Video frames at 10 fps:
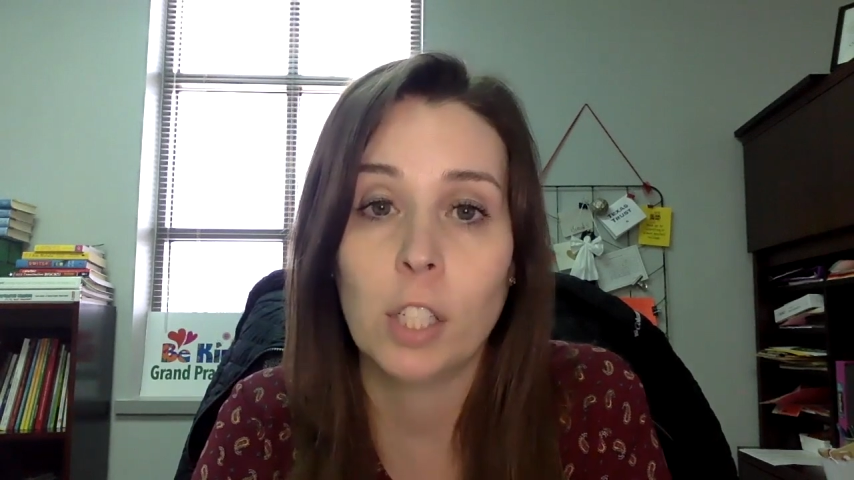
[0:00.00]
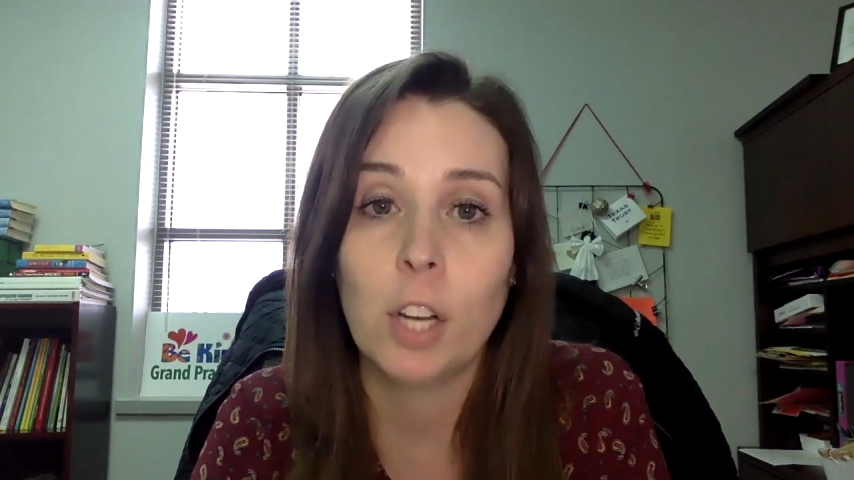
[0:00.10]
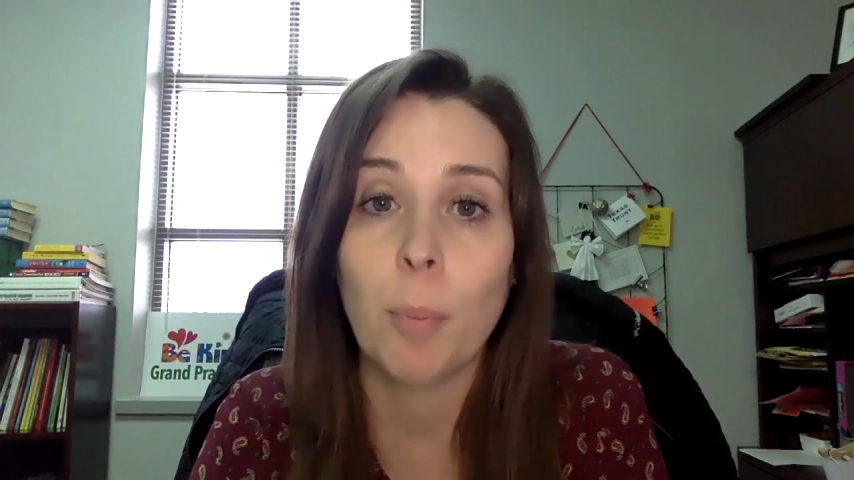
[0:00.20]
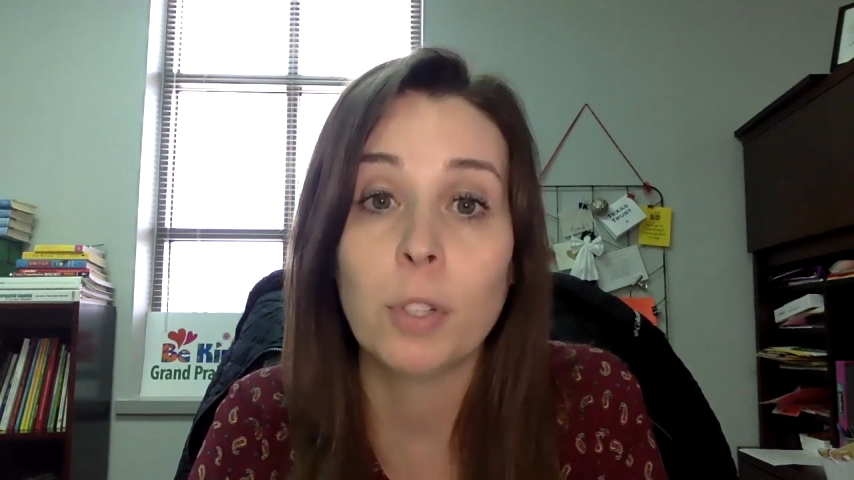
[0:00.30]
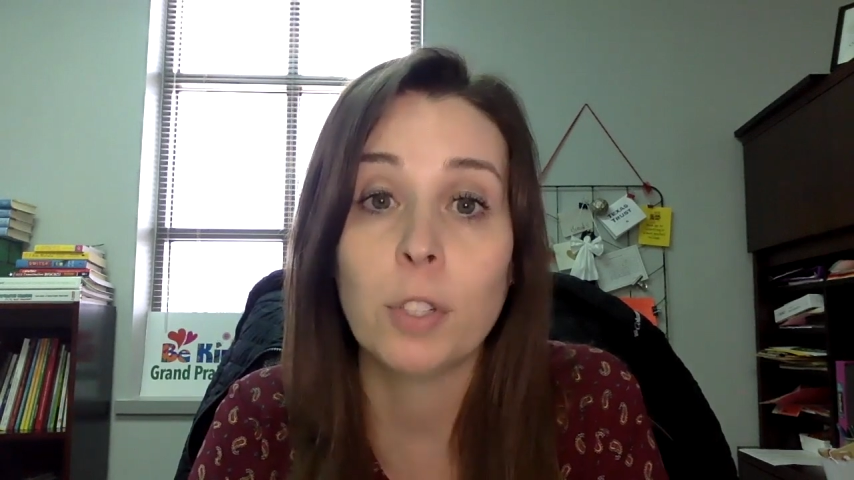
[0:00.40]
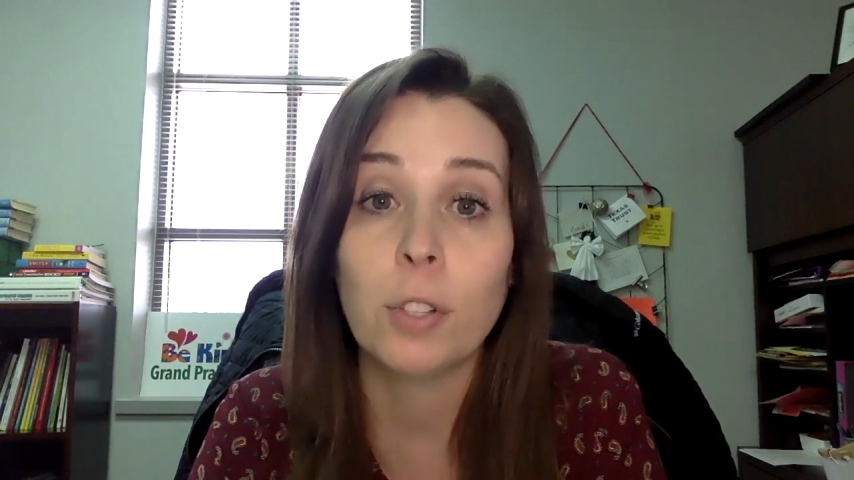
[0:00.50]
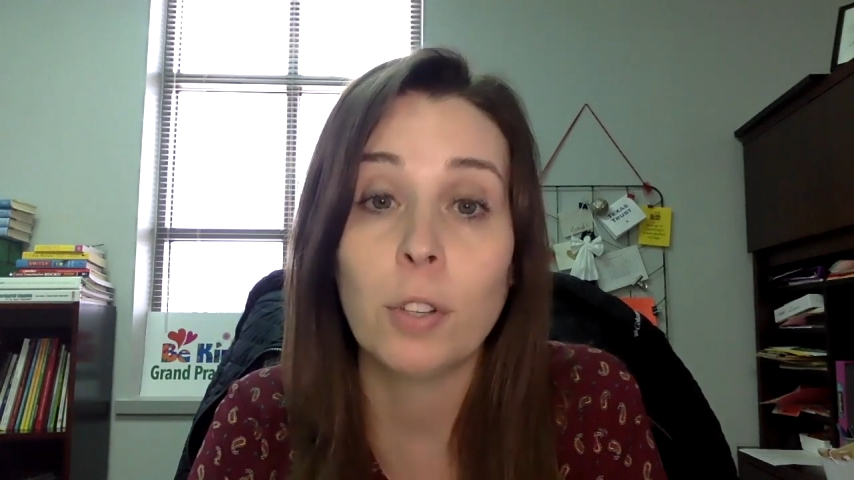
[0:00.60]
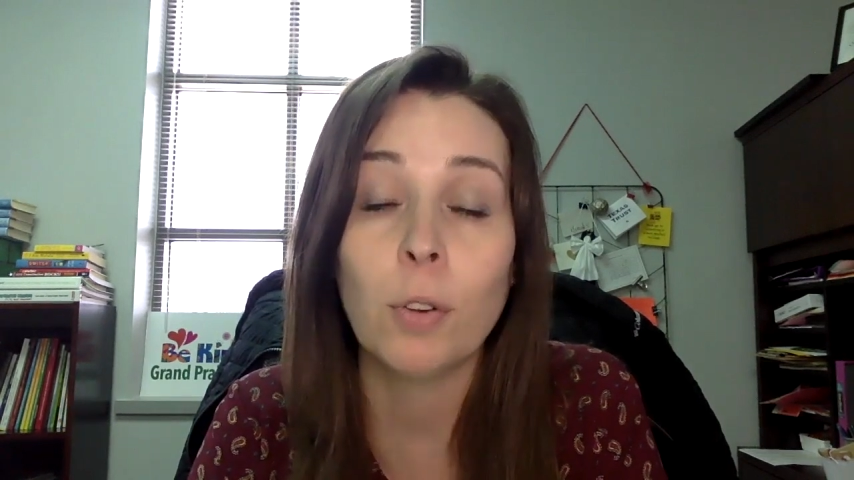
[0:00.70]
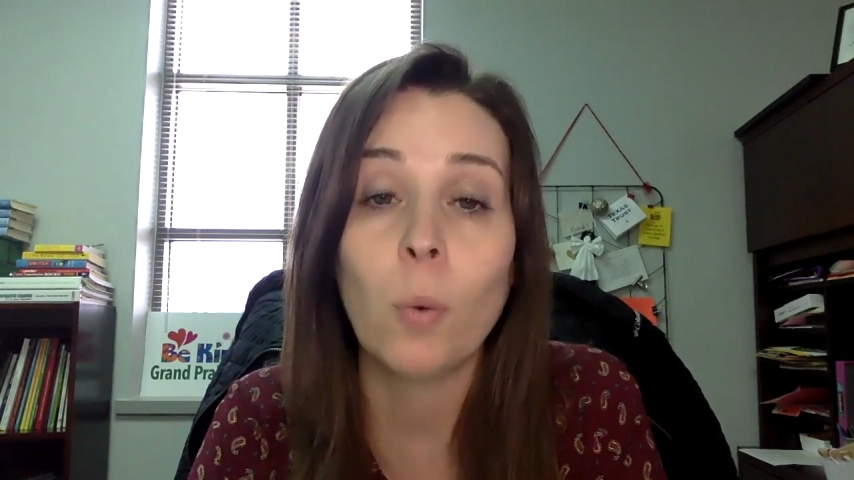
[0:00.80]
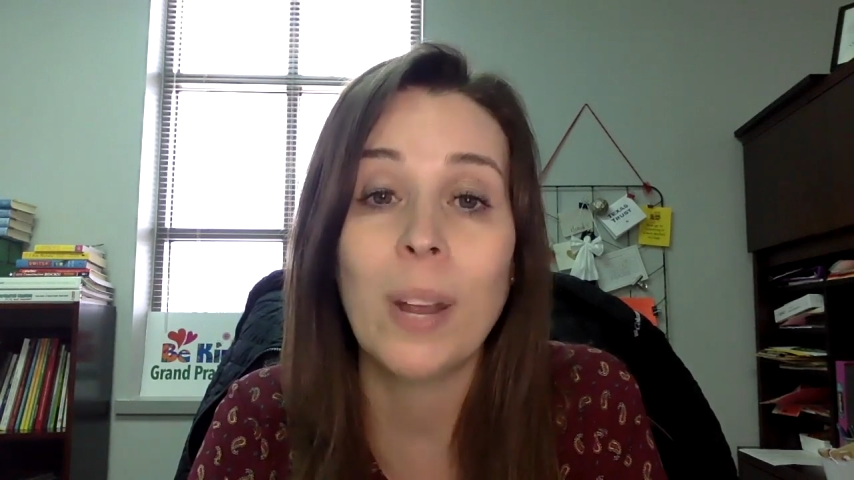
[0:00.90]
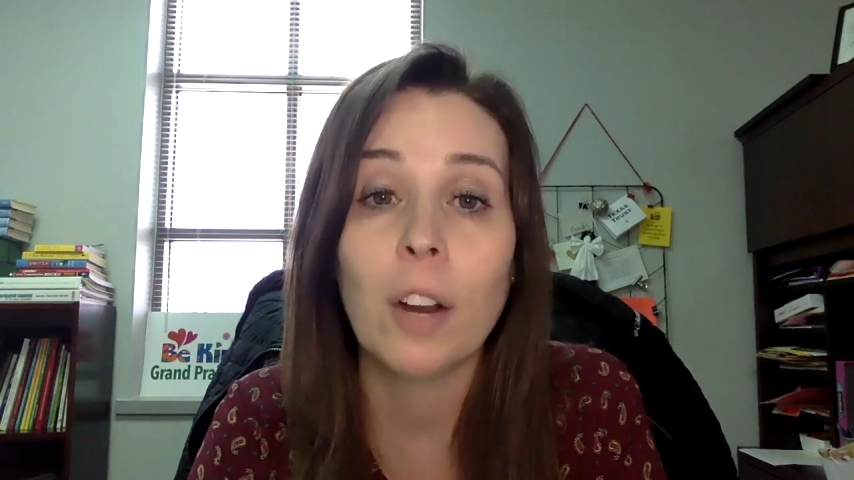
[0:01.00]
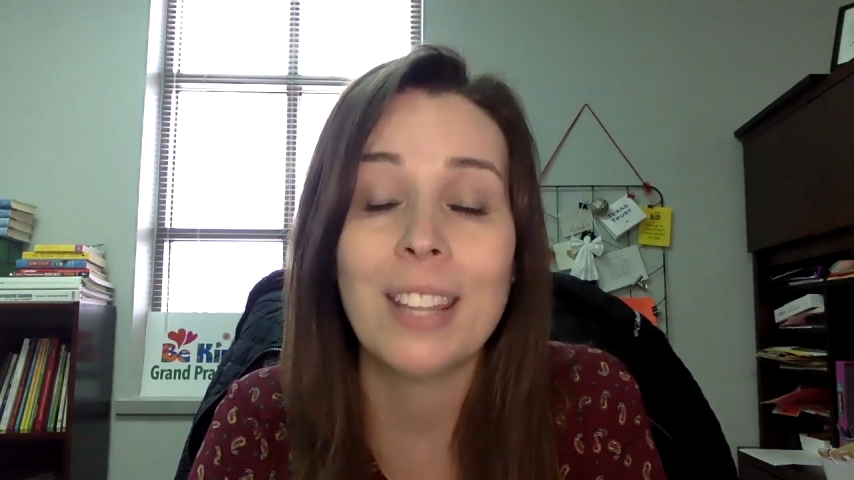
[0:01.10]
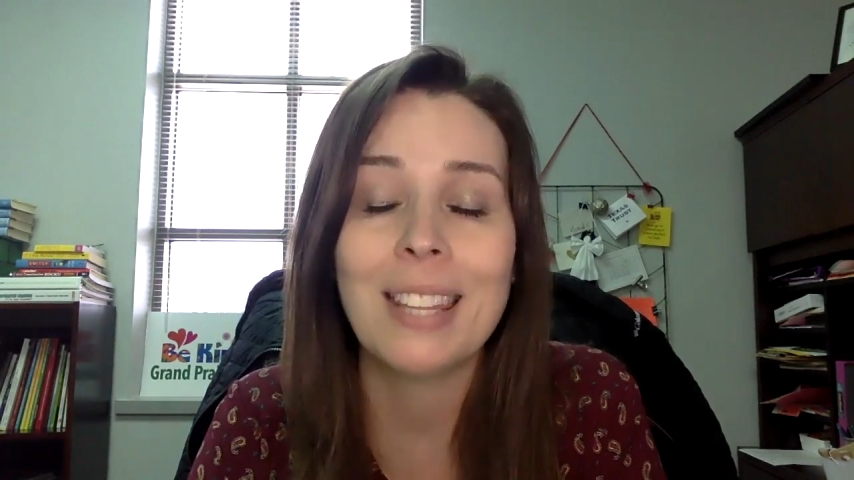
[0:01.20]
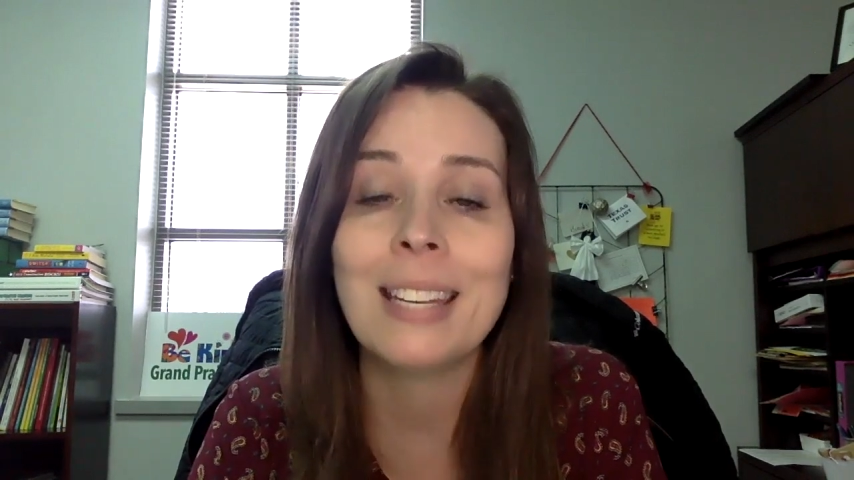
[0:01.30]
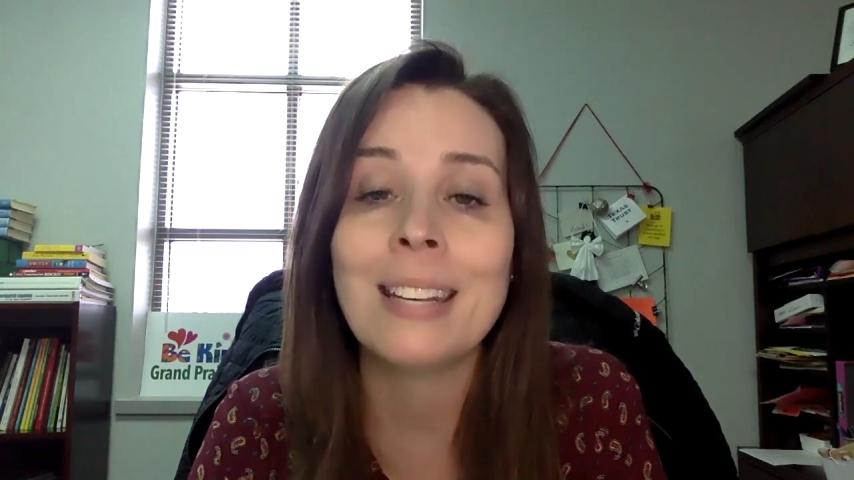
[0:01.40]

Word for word: Number two, we are in the